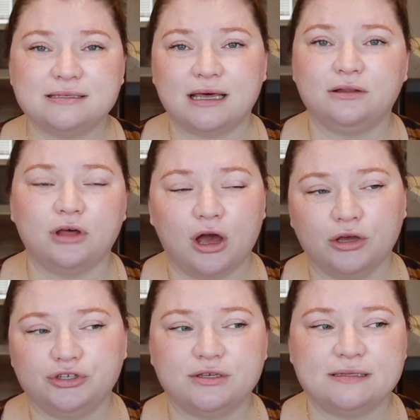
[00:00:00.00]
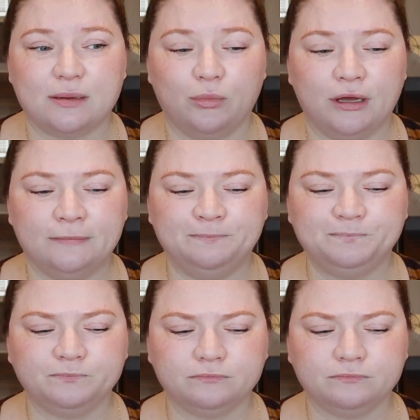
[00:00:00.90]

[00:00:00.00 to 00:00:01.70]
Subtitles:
that along to someone